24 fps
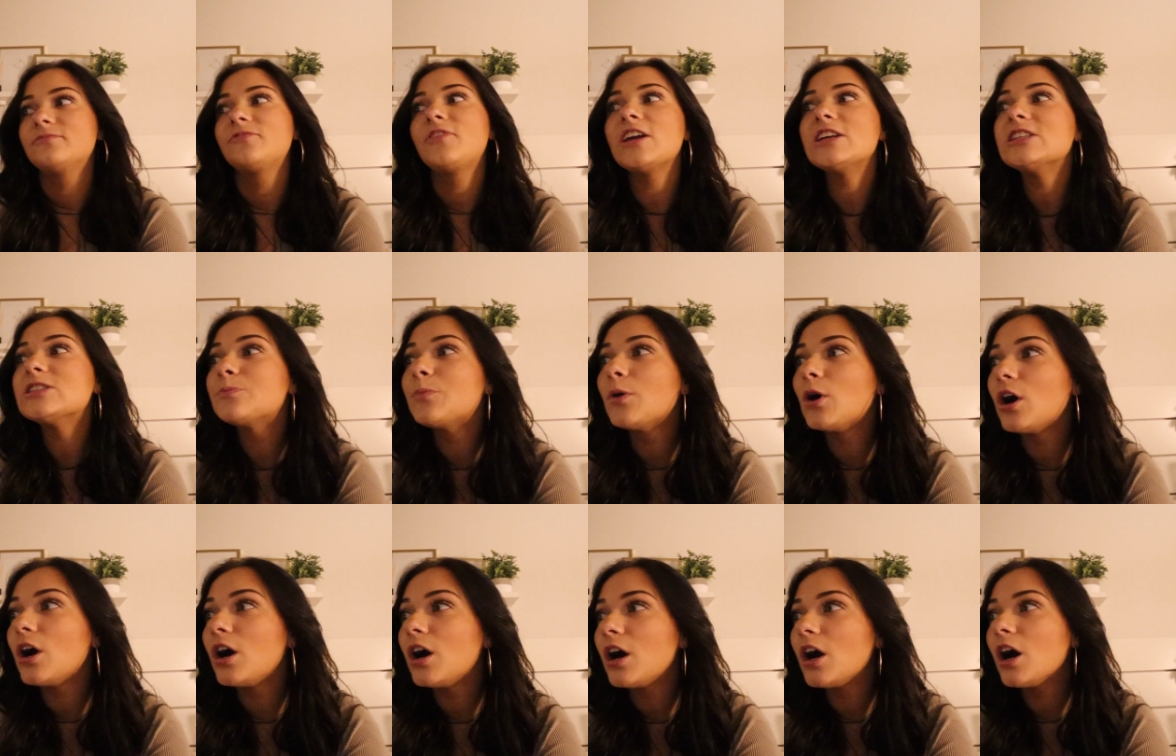
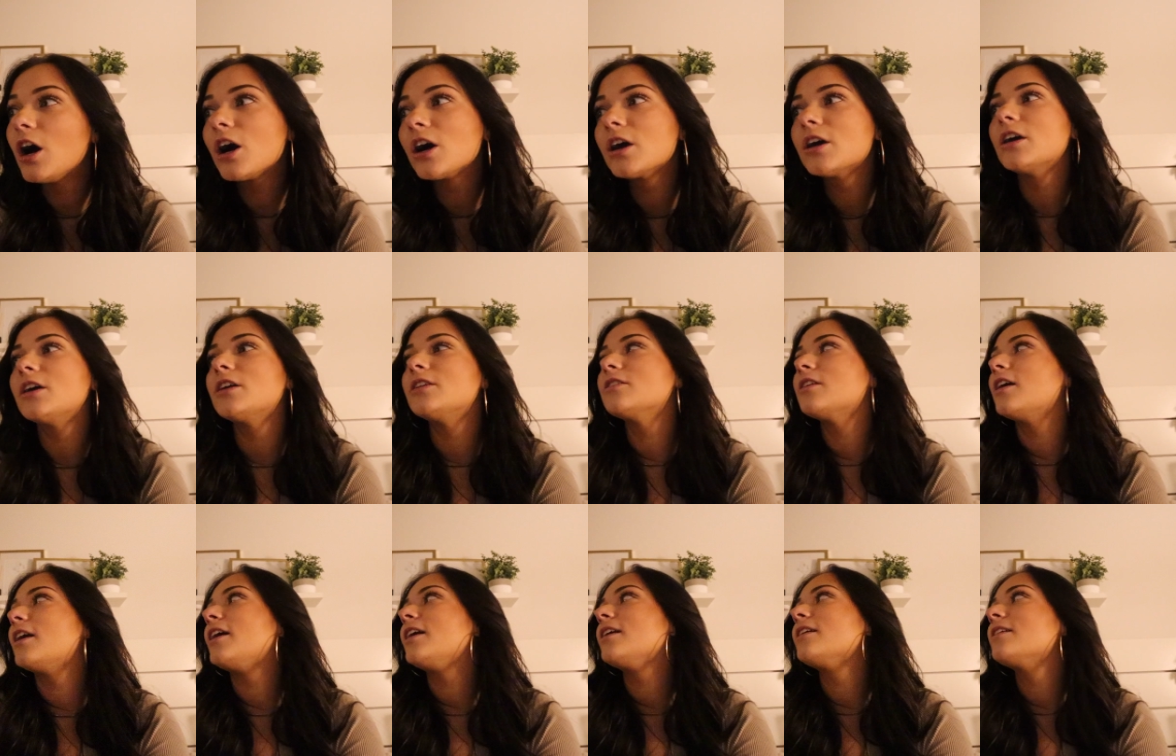Facebook and
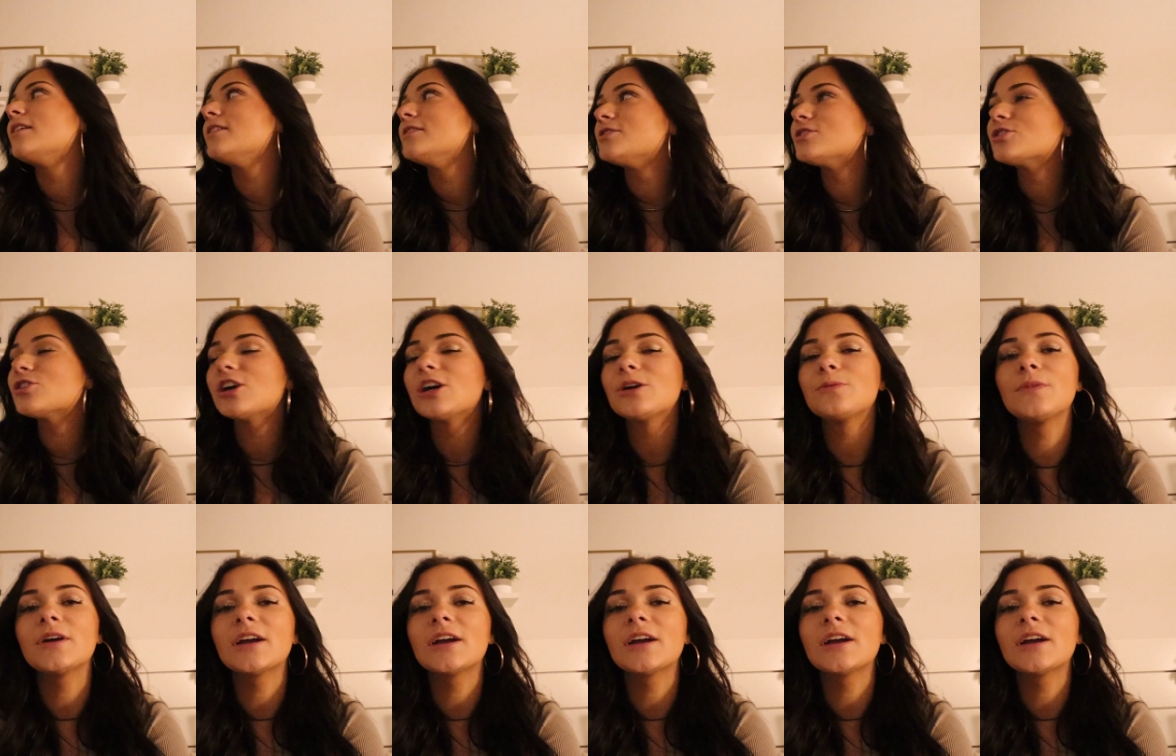like Instagram.